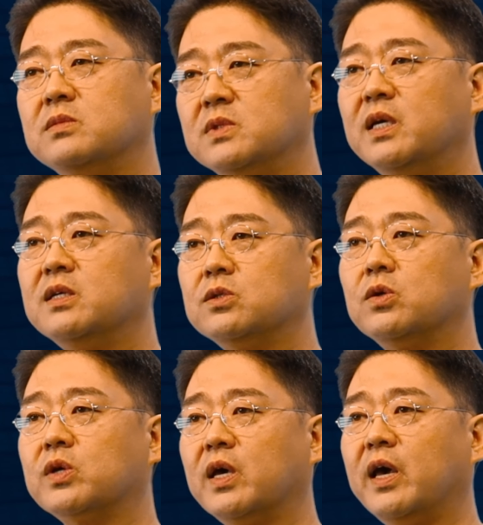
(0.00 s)
Yes,
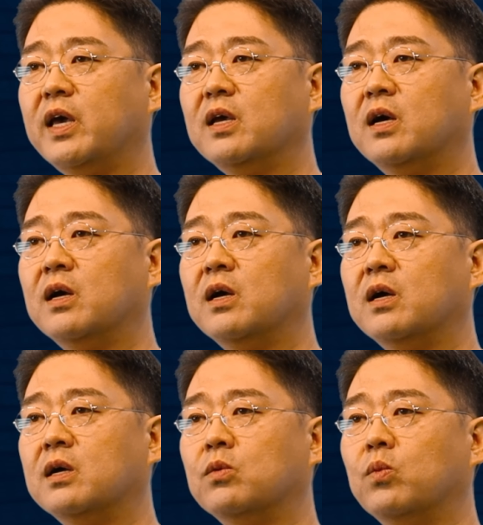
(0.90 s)
okay.
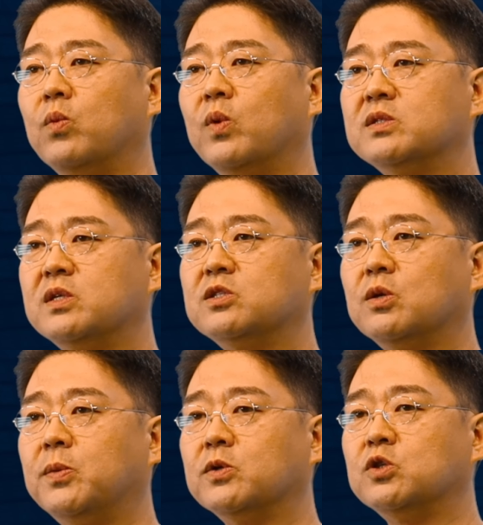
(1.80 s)
What's that
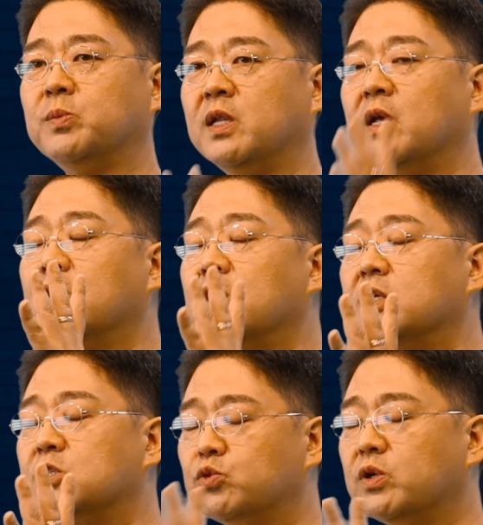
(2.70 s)
supposed to mean?
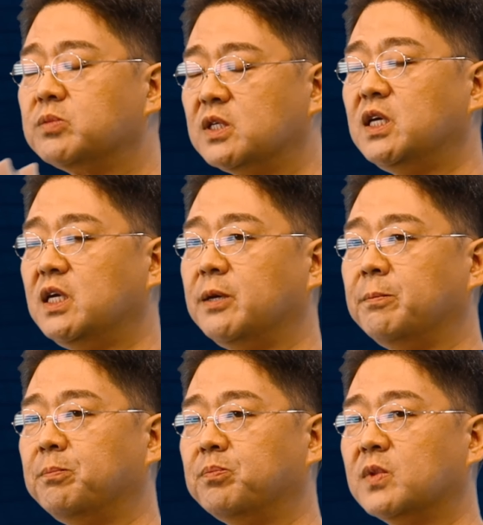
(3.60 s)
Scrum
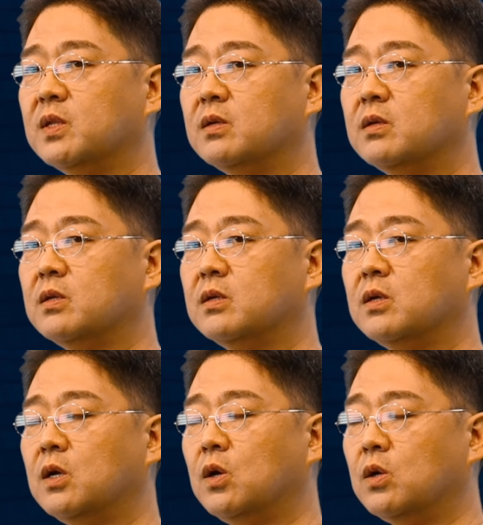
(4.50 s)
team,
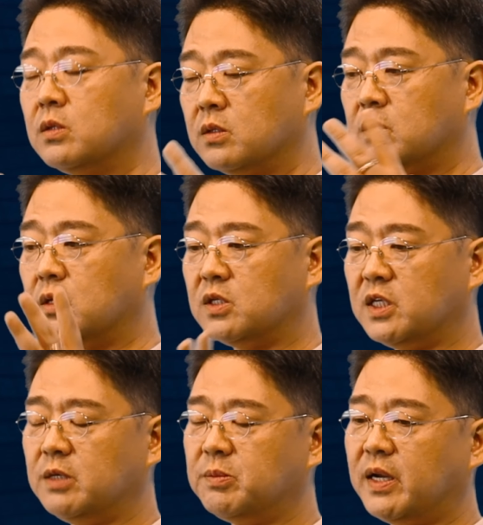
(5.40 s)
the
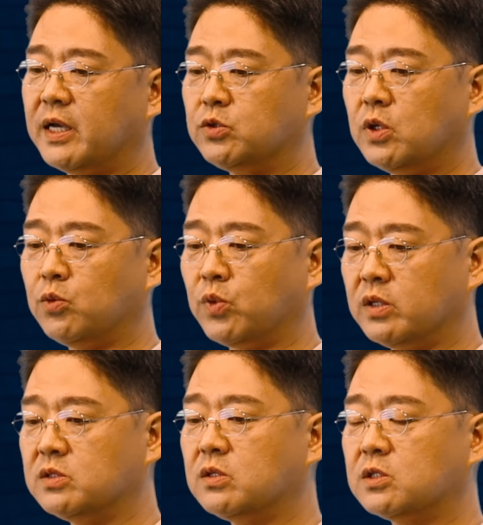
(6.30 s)
team that actually
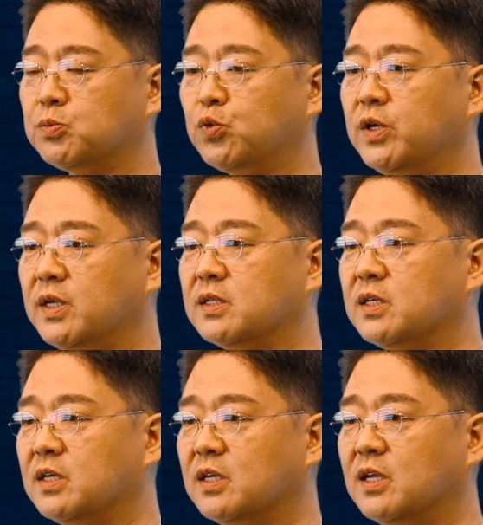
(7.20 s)
runs the
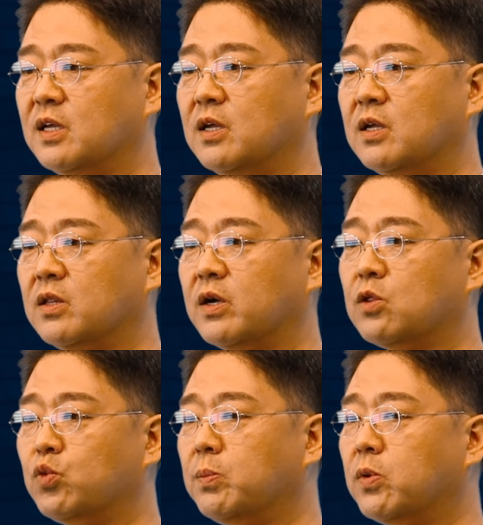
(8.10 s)
sprint, there are
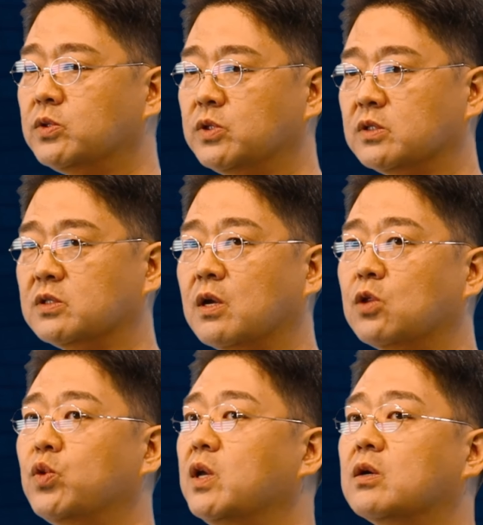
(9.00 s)
three
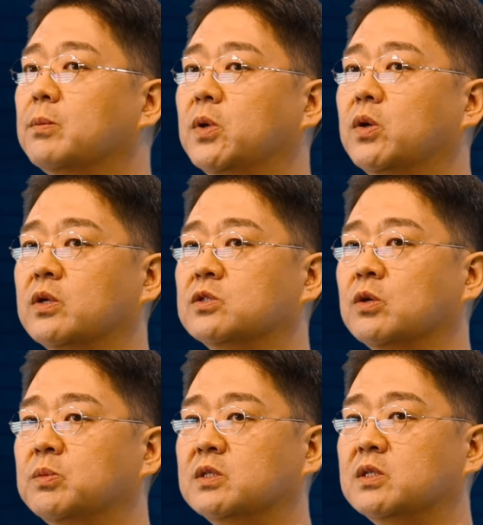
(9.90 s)
components
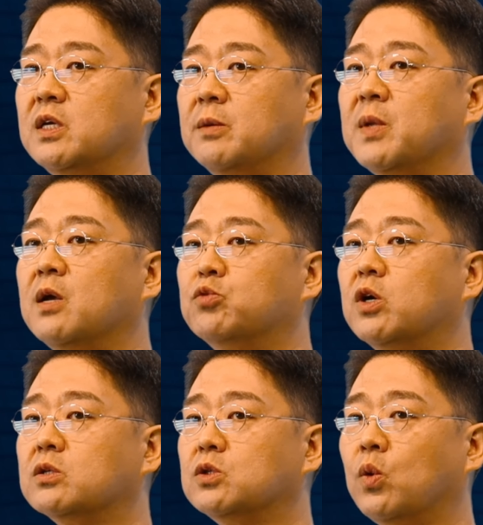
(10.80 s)
of this team:
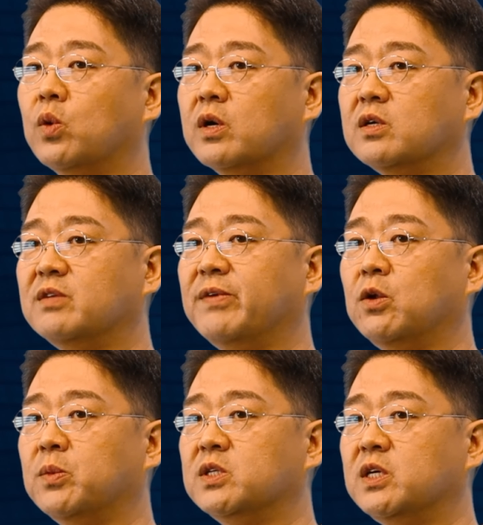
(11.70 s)
product owner,
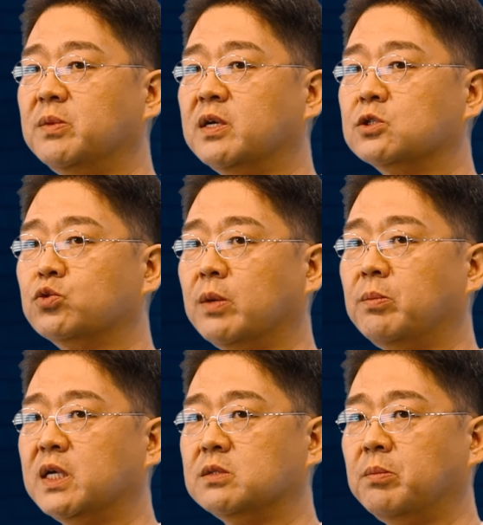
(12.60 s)
development team, and a Scrum
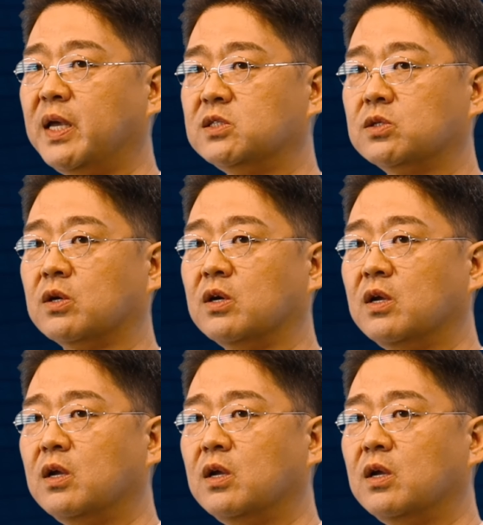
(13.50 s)
master.